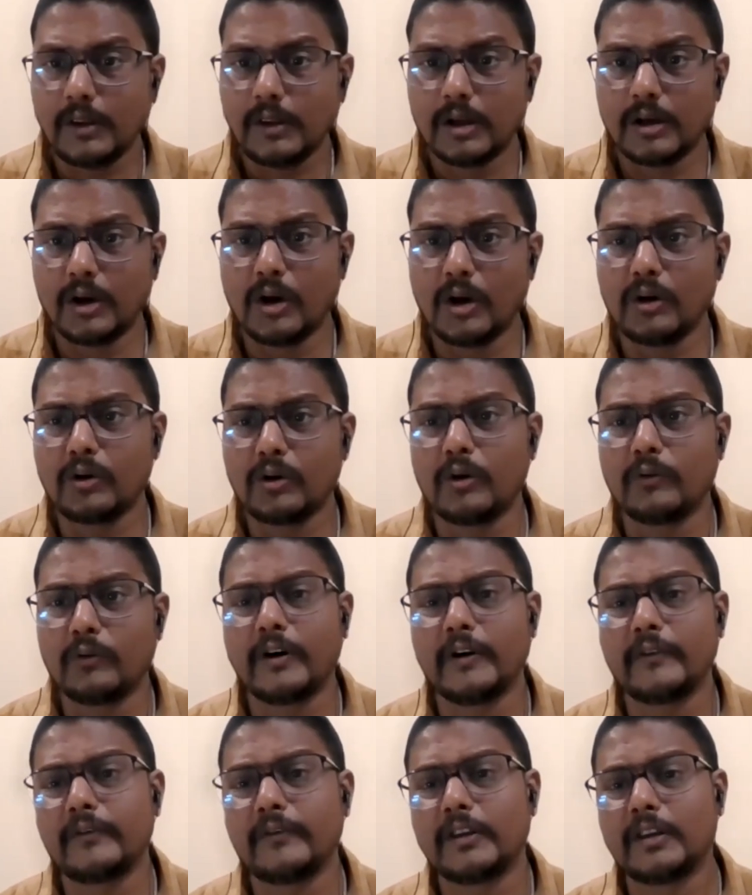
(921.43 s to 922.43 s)
Now,
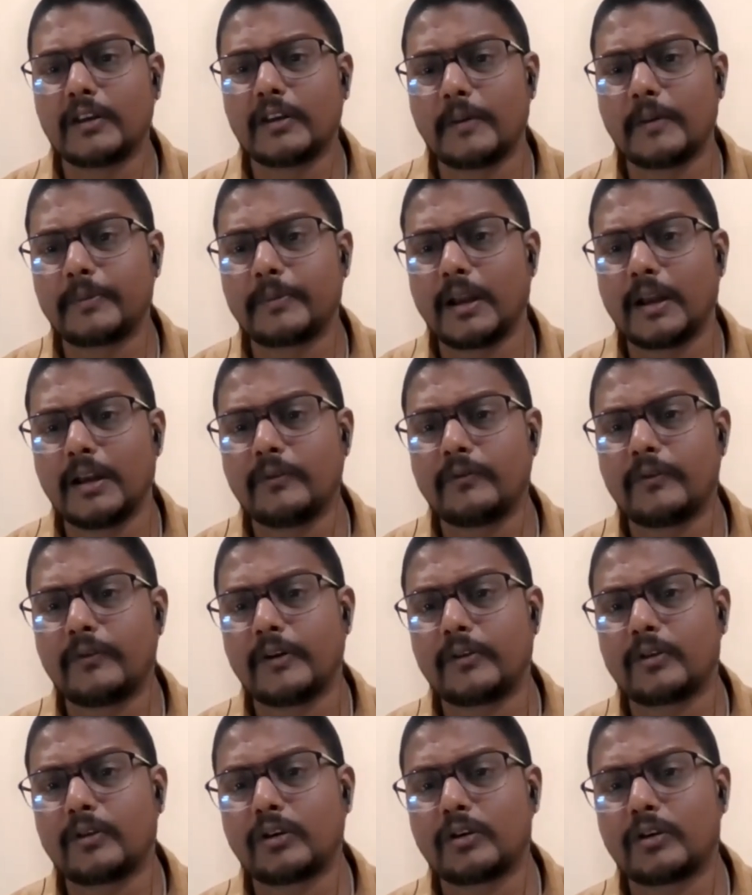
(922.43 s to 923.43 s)
conflict with reptile, if I
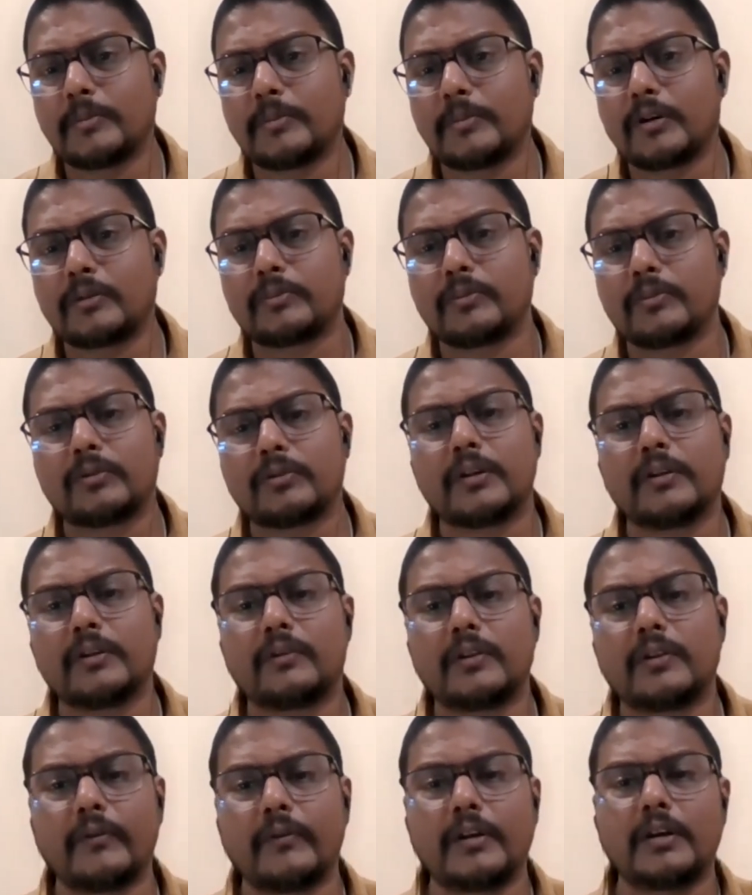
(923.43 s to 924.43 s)
talk about, more than
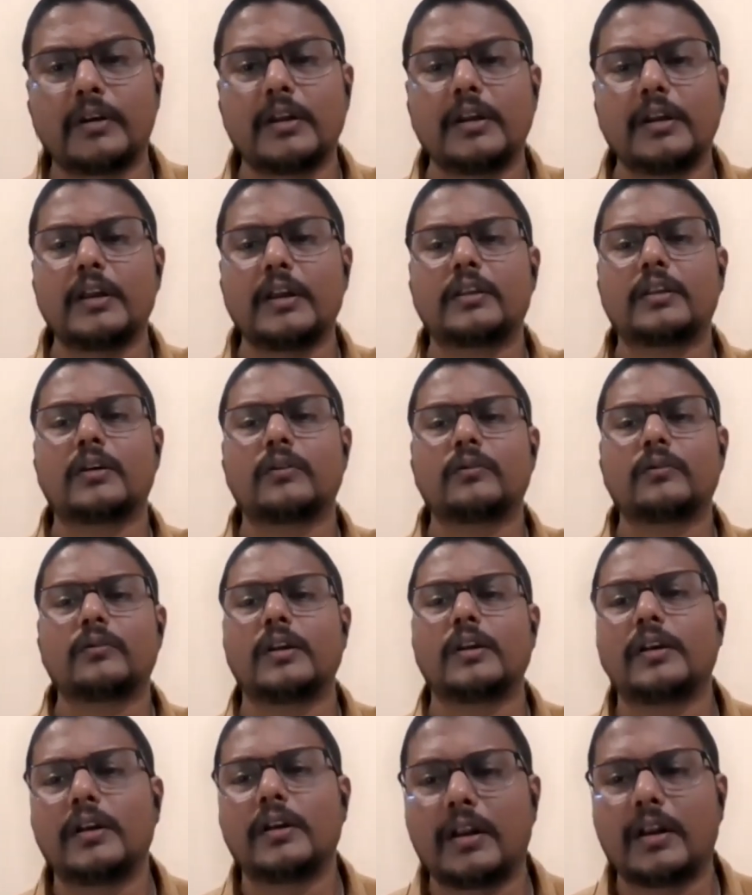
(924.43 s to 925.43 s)
78,000
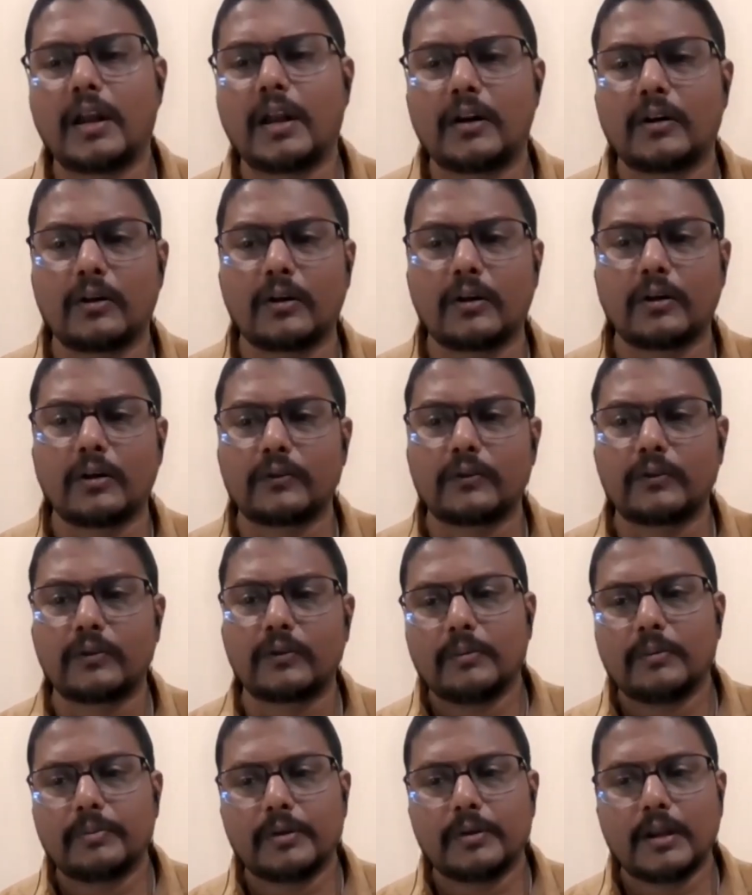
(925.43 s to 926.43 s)
Indians had lost
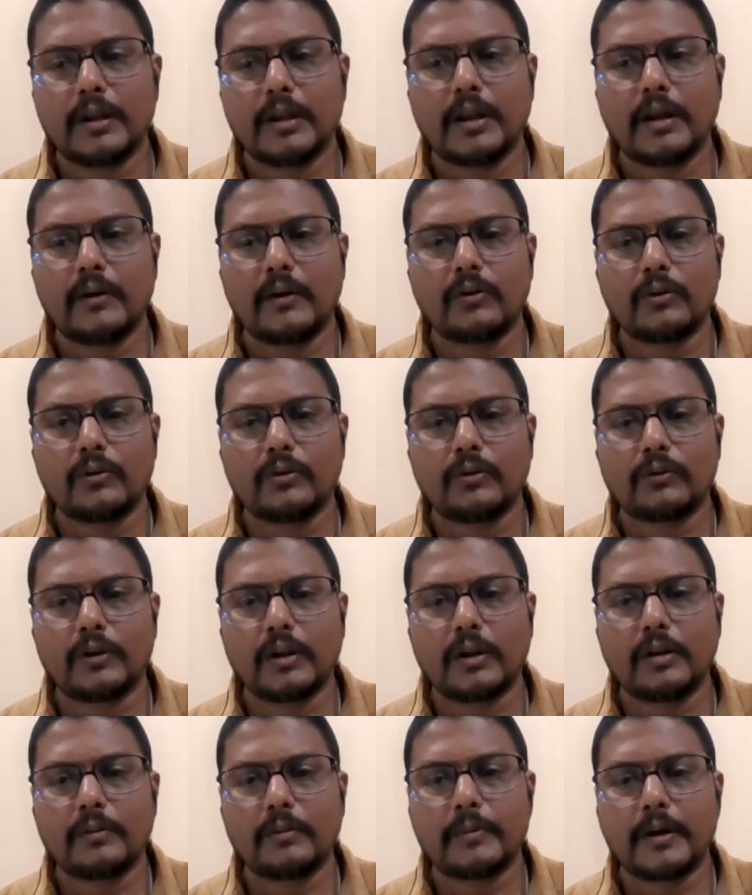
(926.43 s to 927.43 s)
their life due to
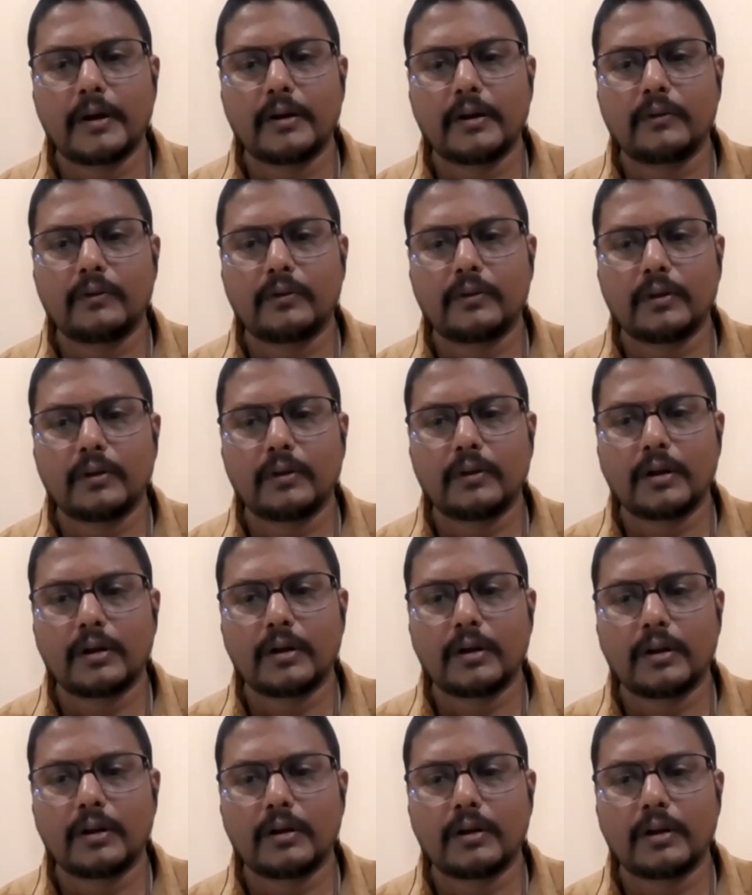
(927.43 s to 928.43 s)
snake bites,
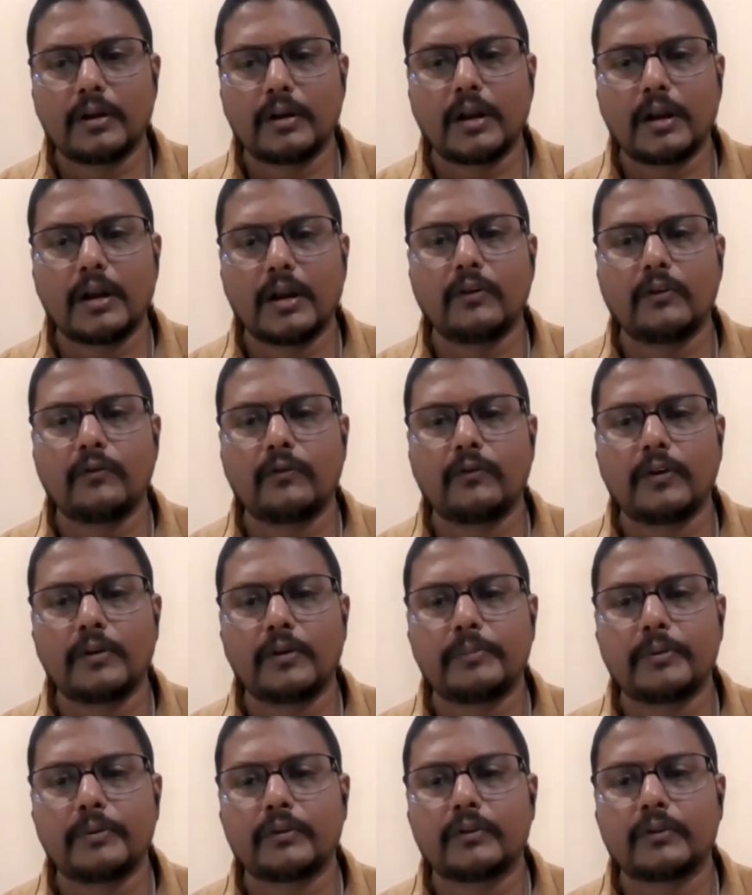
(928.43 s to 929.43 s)
and
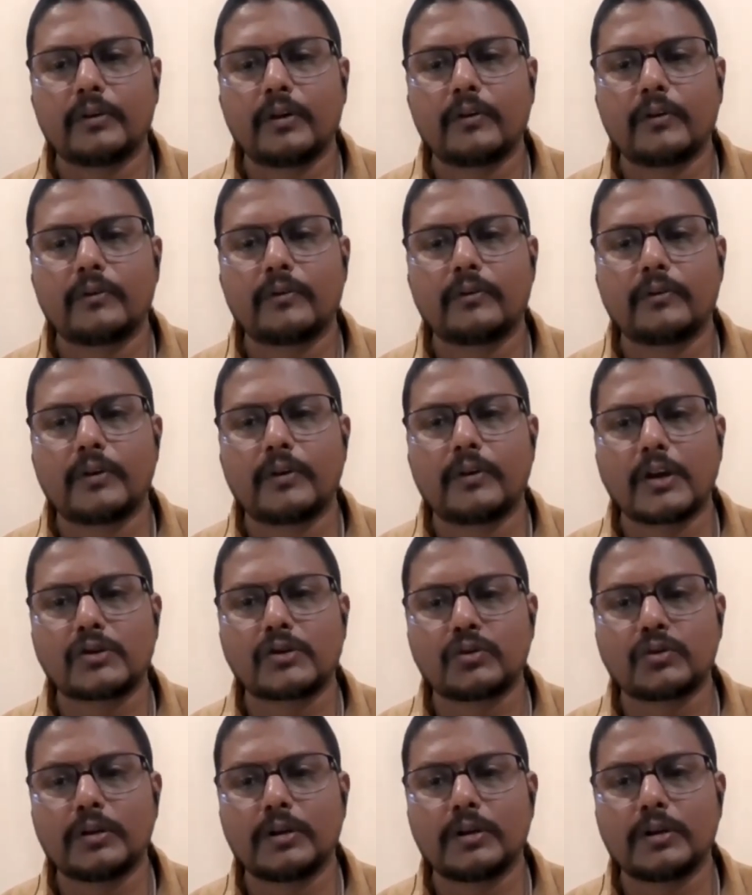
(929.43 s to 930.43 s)
81% of
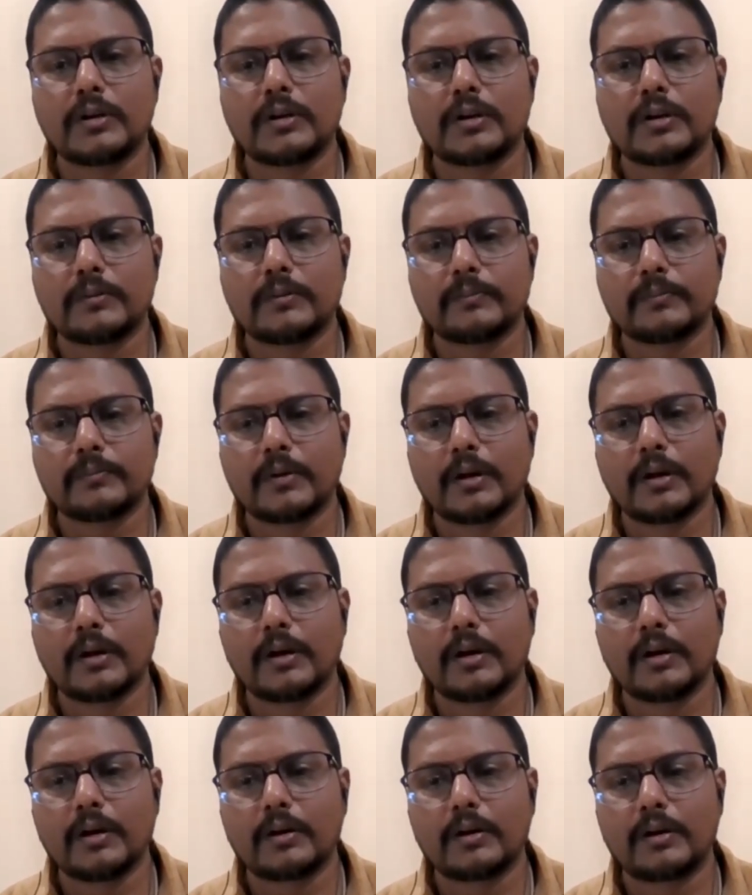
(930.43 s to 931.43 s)

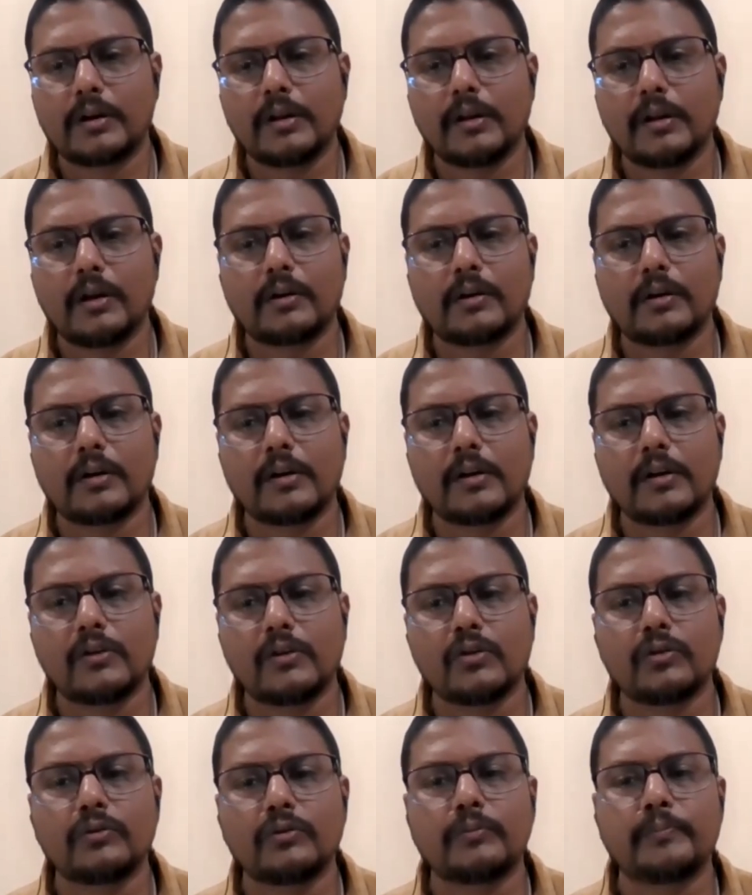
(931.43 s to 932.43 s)
casualty occur in
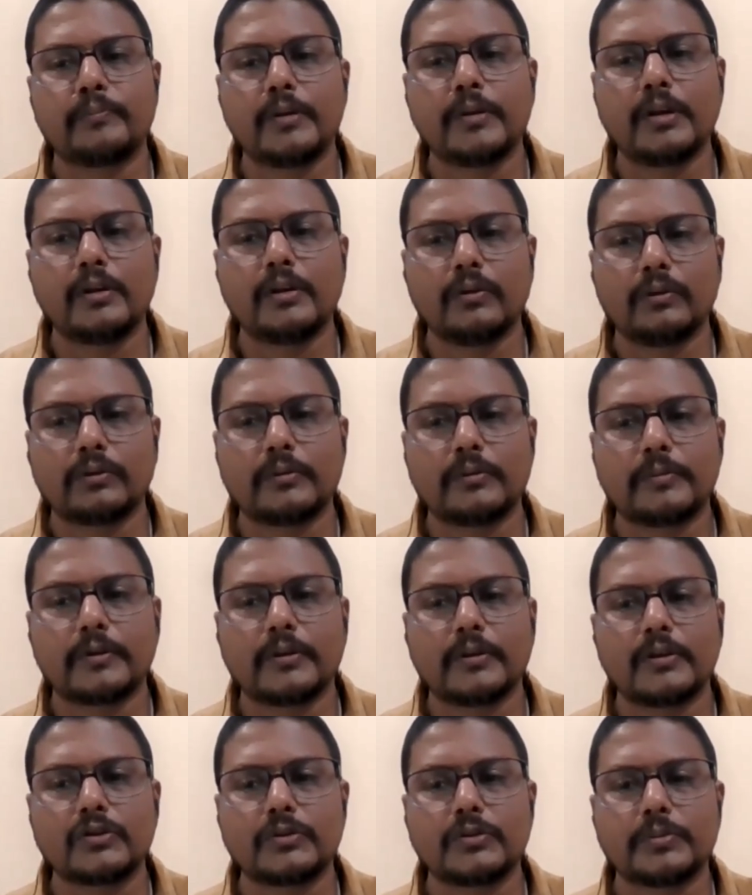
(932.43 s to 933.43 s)
UP, Uttar
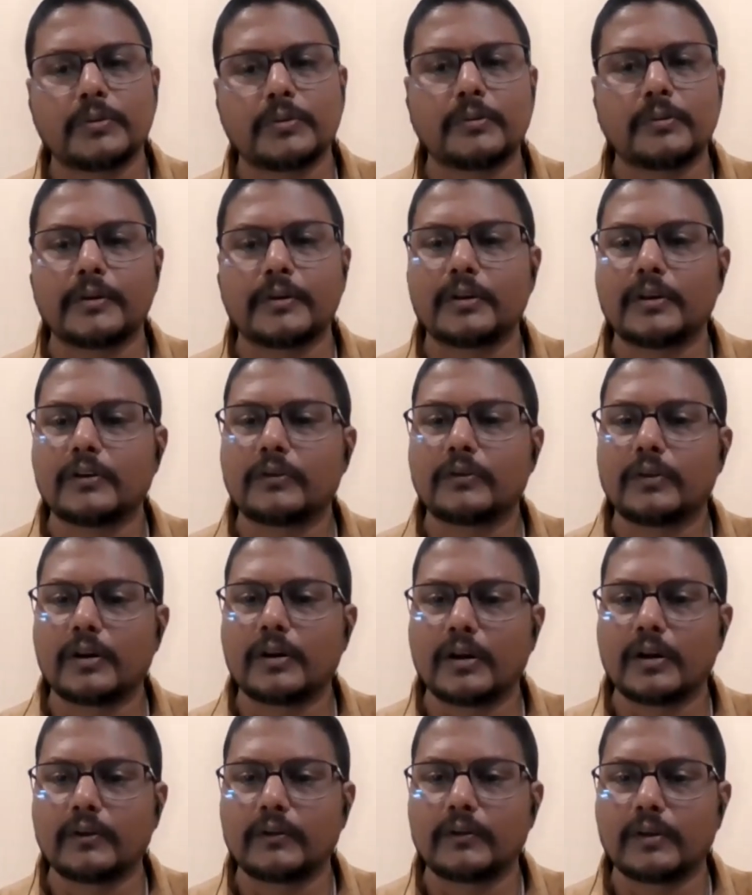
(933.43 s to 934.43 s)
Pradesh, Madhya Pradesh, and
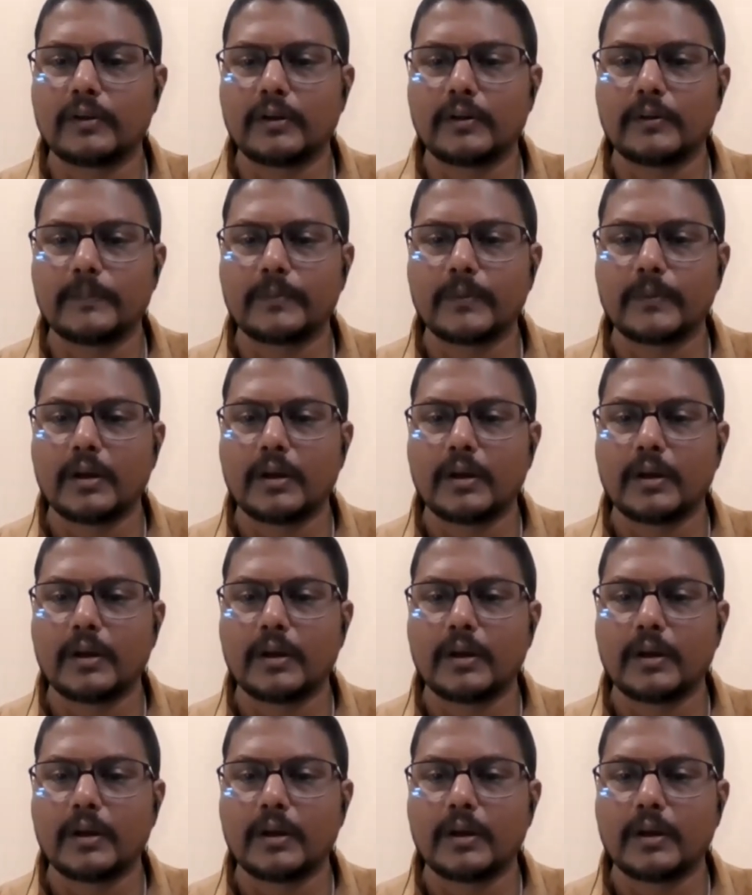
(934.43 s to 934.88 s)
Rajasthan.